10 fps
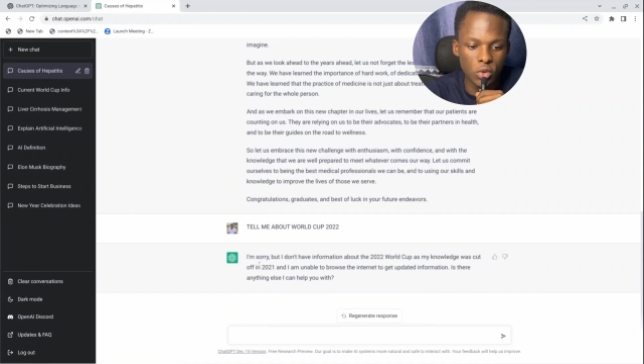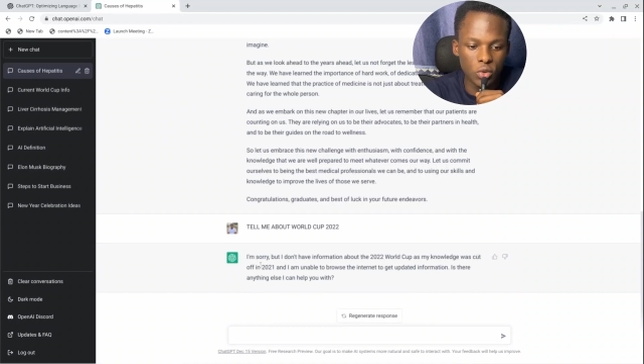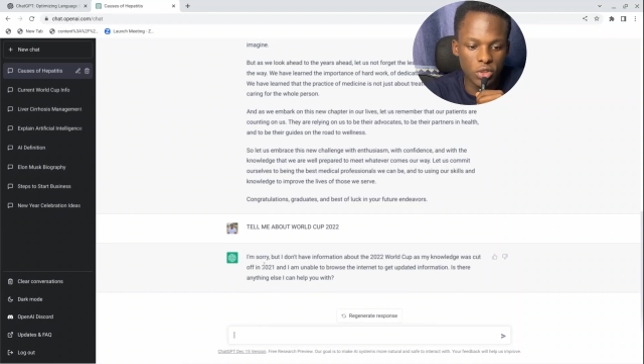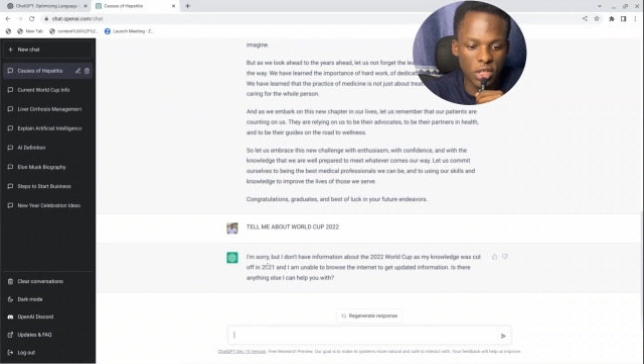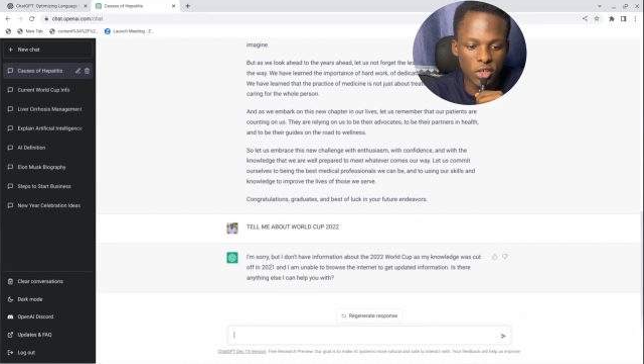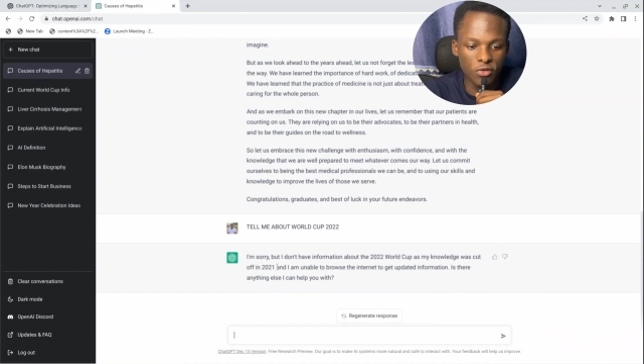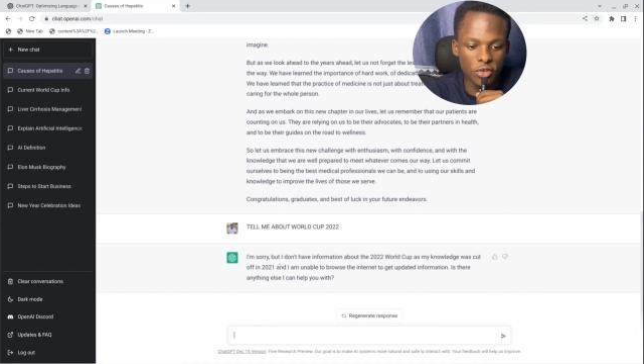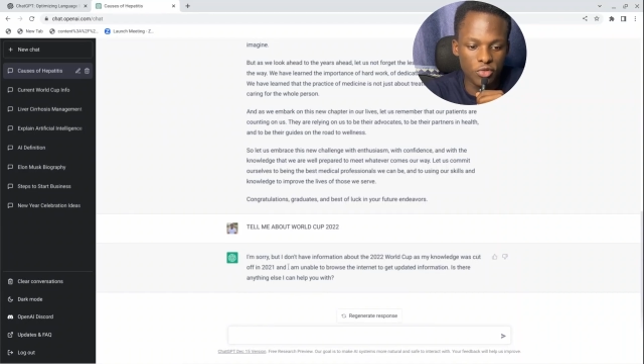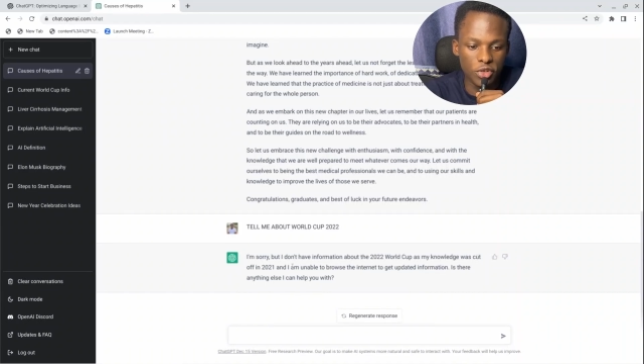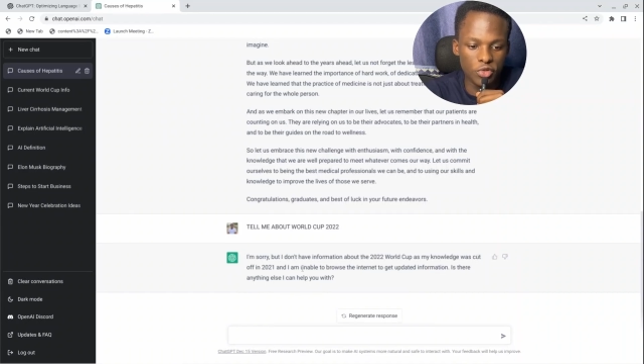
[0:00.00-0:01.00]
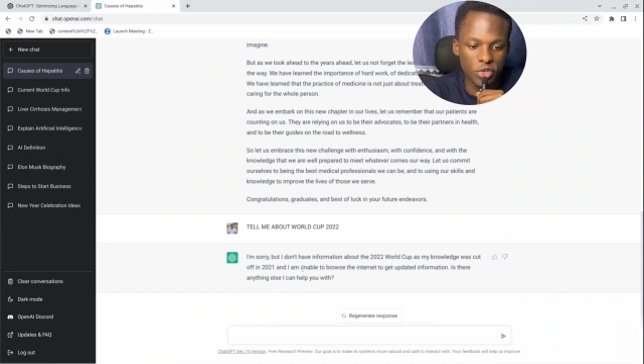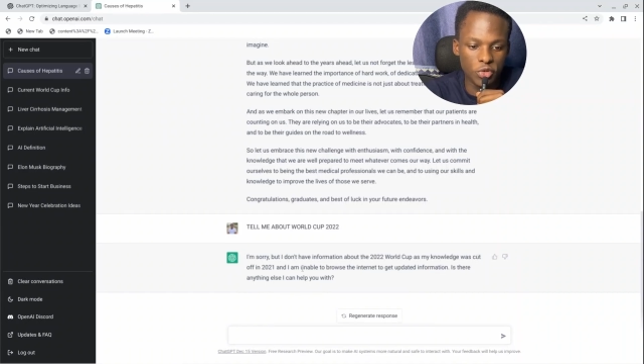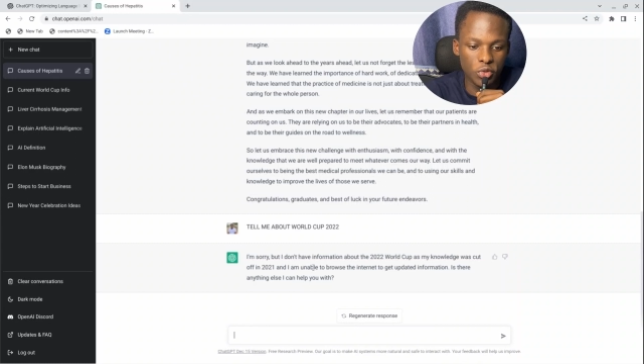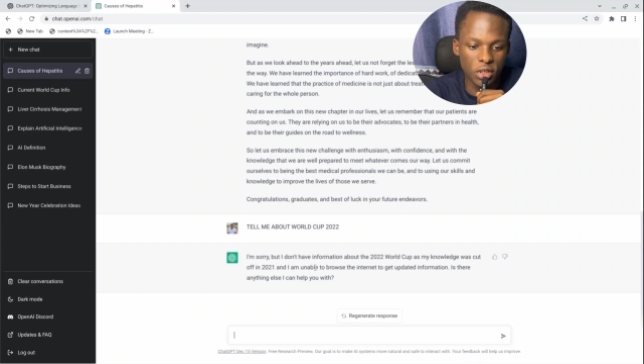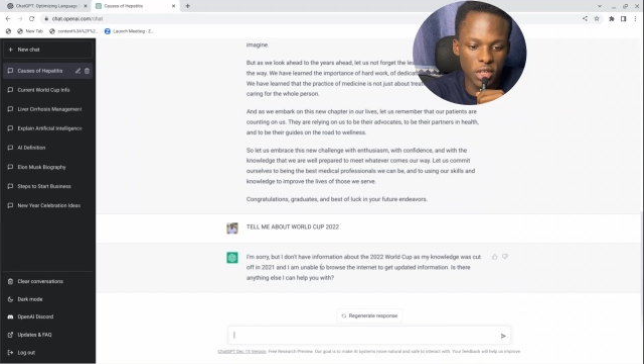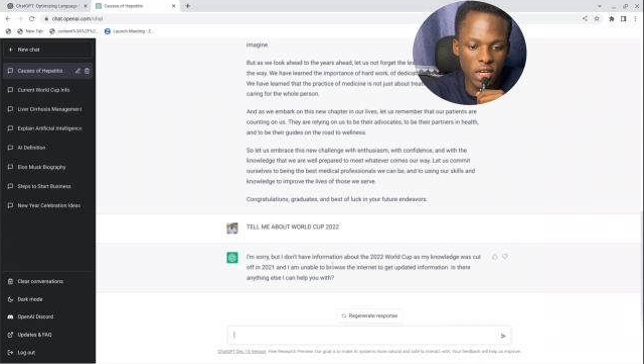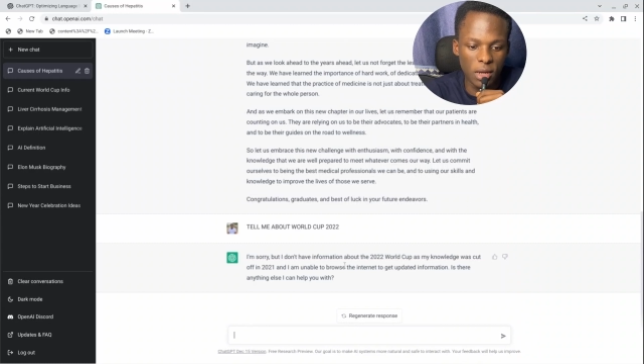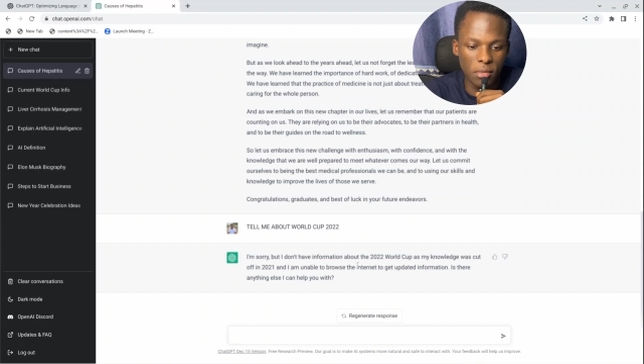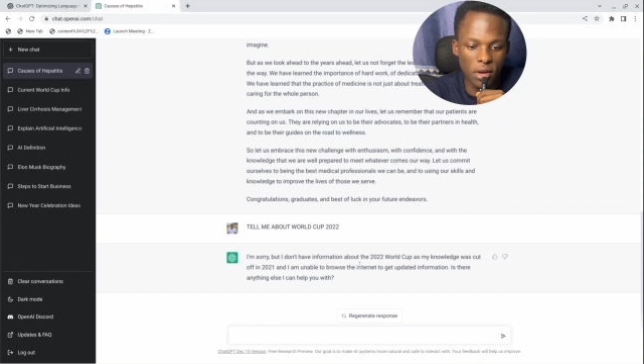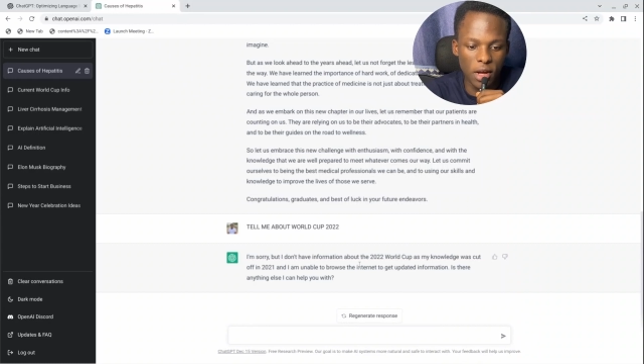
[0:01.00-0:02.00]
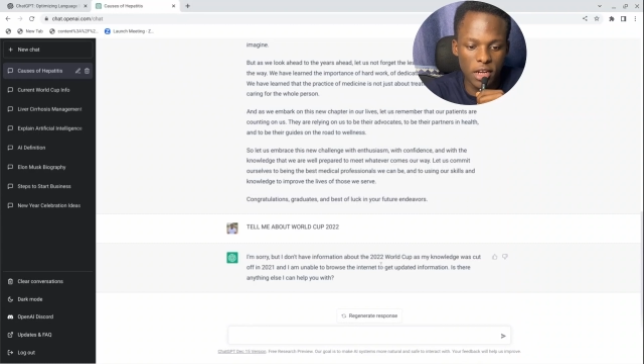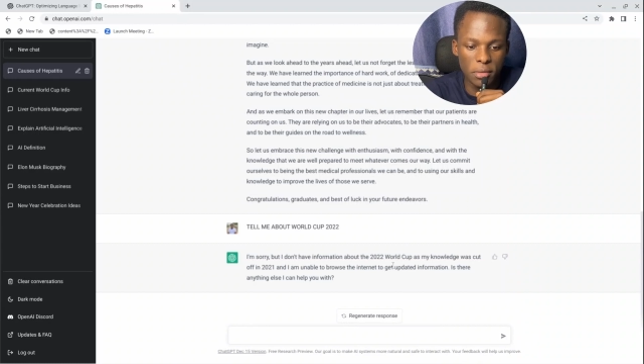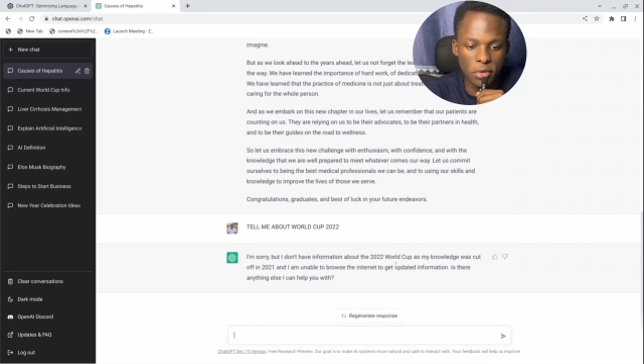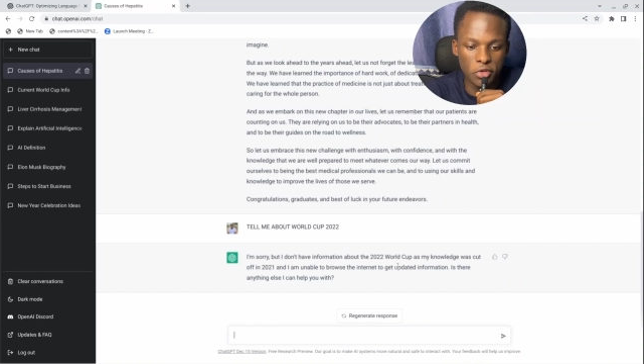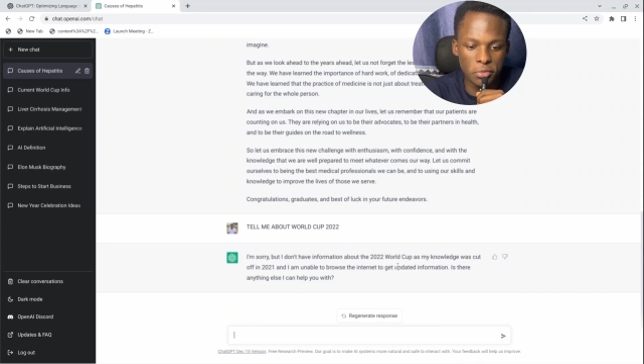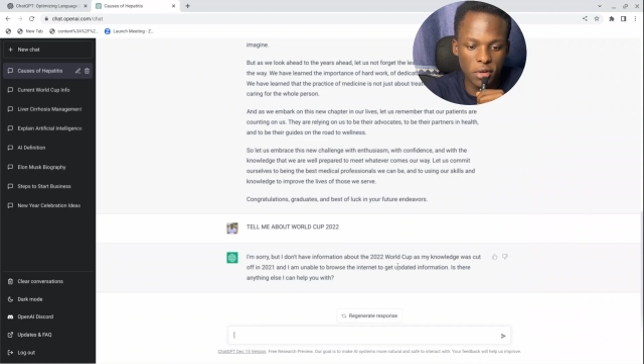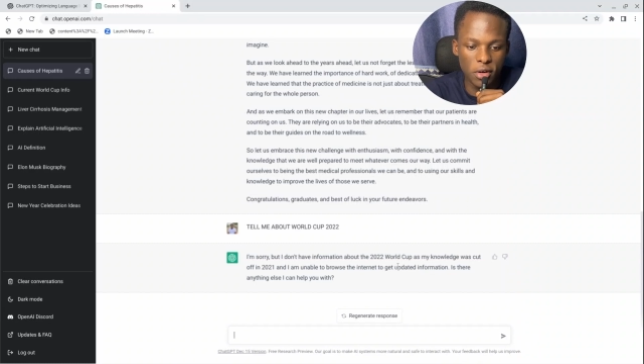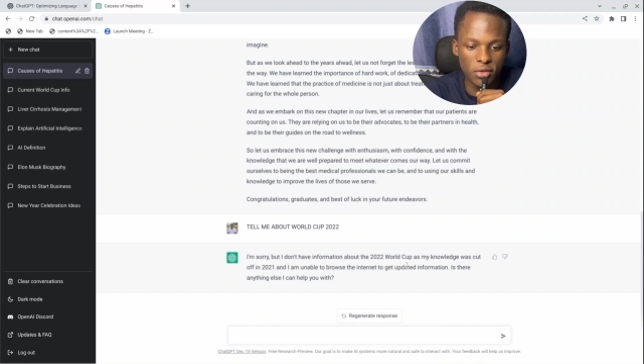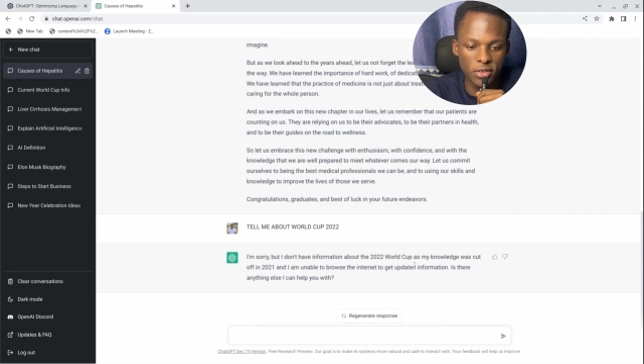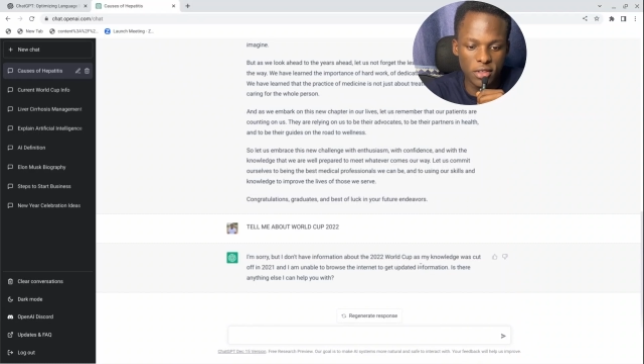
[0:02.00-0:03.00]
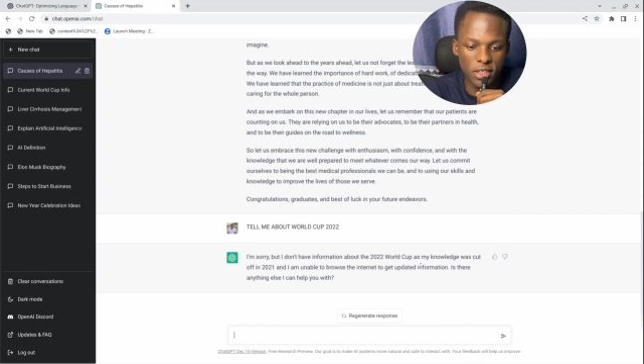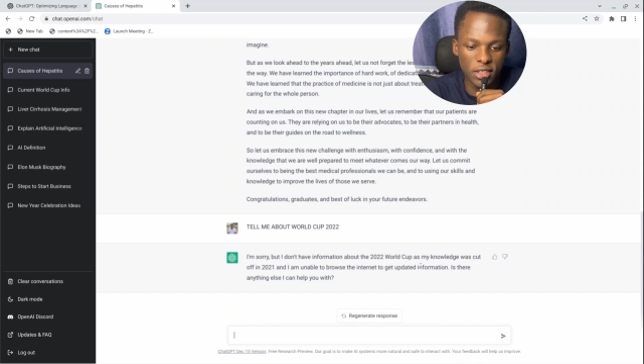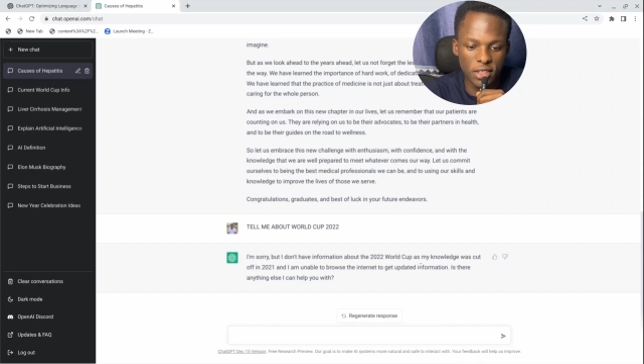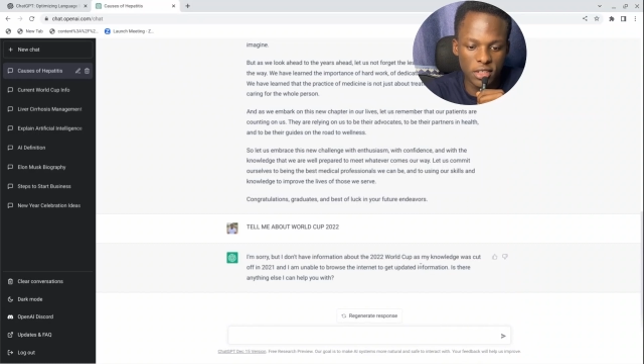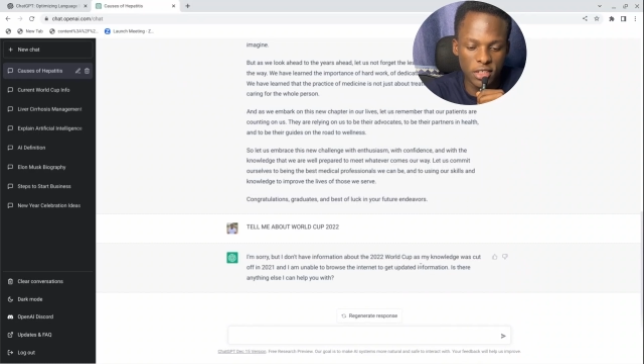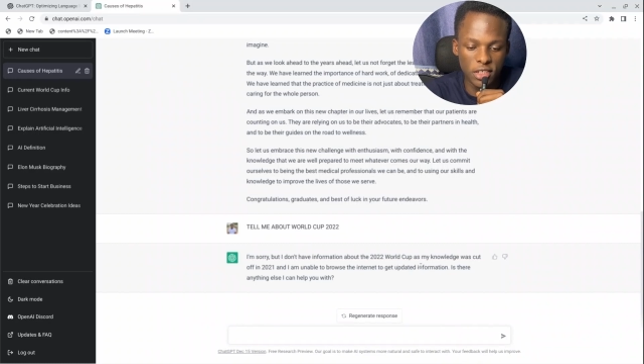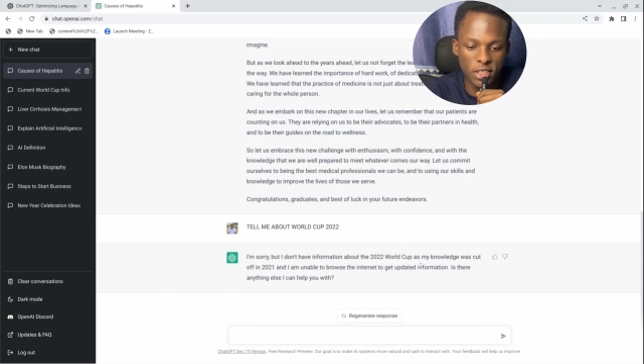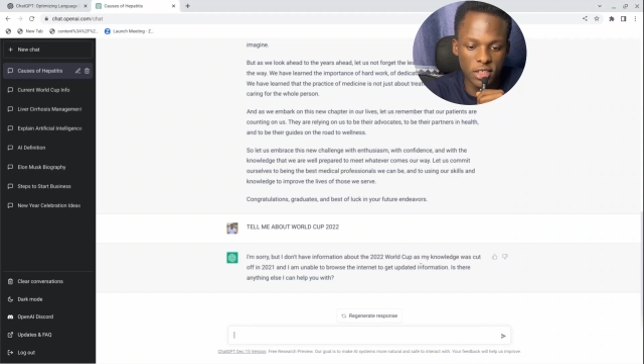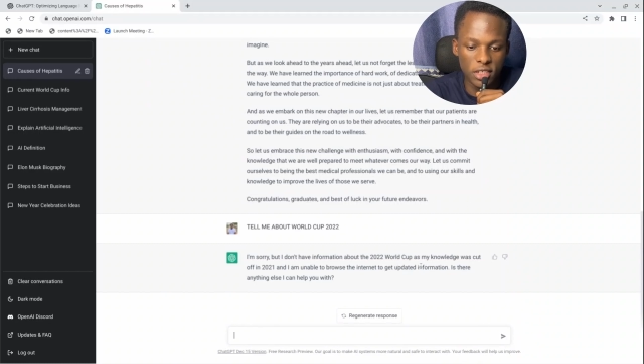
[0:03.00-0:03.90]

was cut off in 2021, and I'm unable to browse the internet